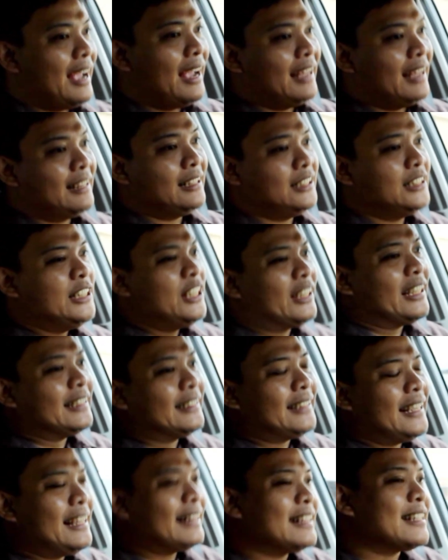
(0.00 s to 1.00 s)
And you
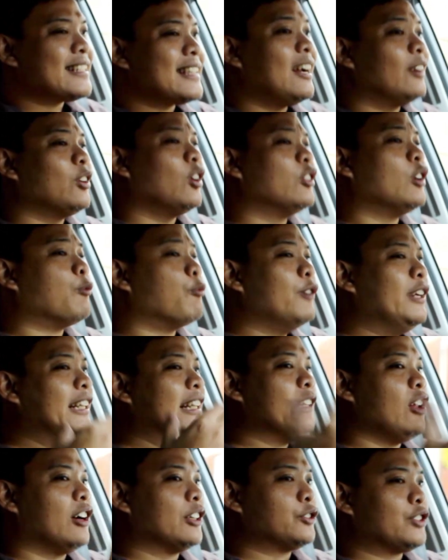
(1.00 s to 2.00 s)
can take this out on a
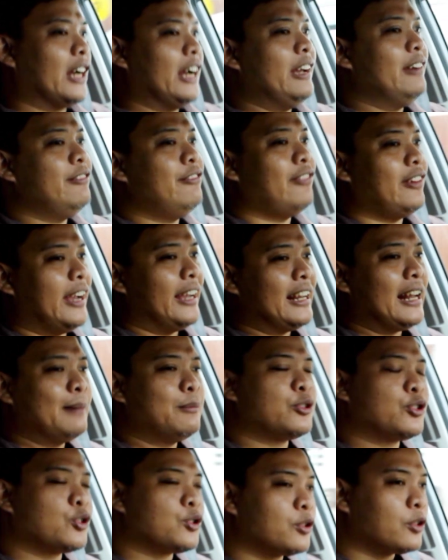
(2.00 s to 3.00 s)
really long drive, and
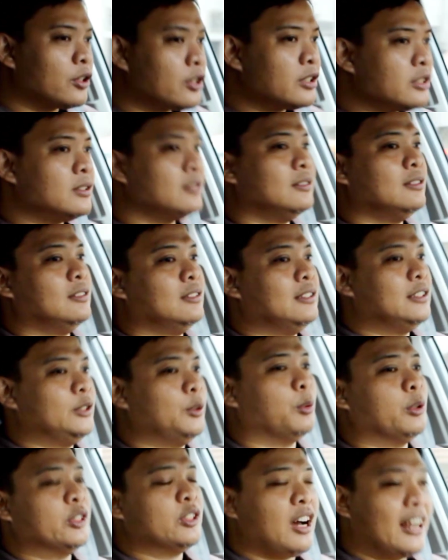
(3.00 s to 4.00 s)
I'm sure
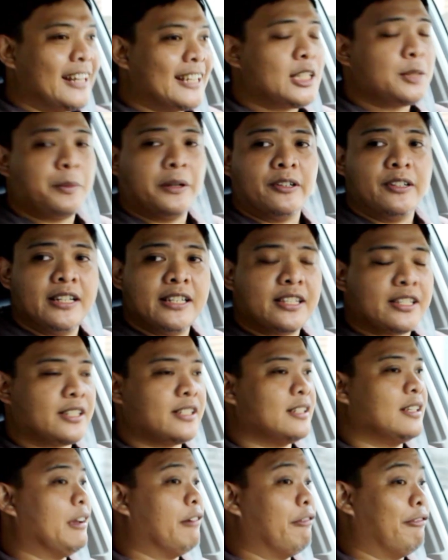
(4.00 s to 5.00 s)
you will not
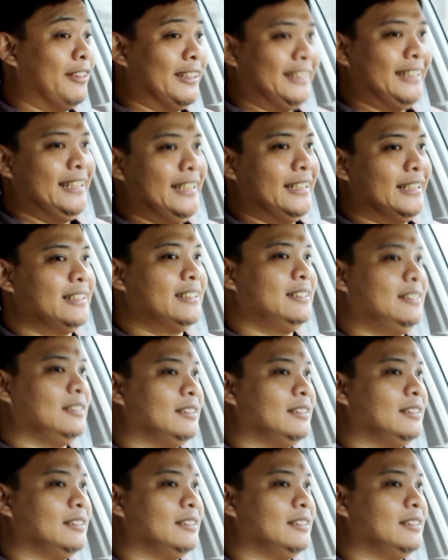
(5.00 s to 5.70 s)
experience fatigue.